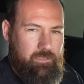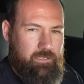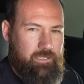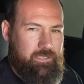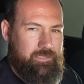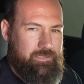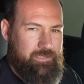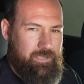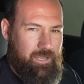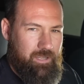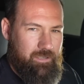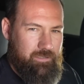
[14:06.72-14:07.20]

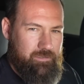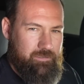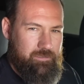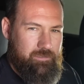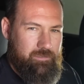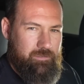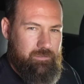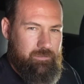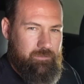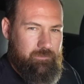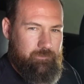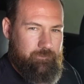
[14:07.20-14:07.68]
It
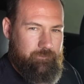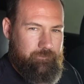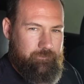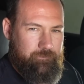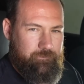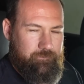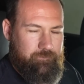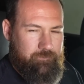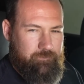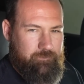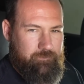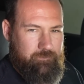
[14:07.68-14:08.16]
does.
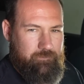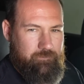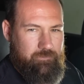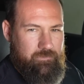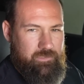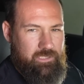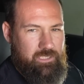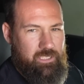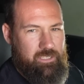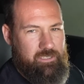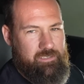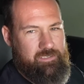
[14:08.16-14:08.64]

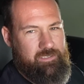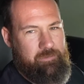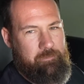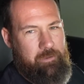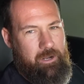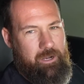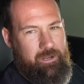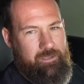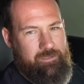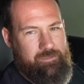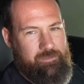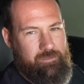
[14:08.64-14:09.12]
Do you know there's
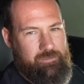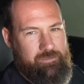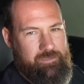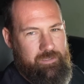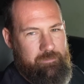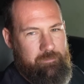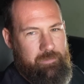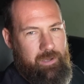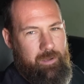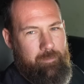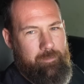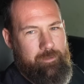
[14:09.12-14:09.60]
tomato sauce
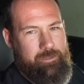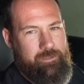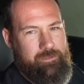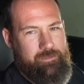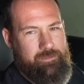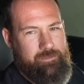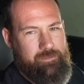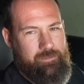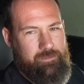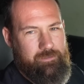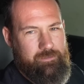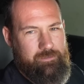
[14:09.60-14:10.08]
in barbecue
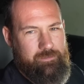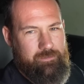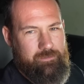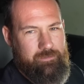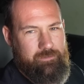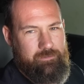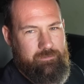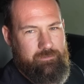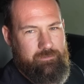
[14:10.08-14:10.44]
sauce?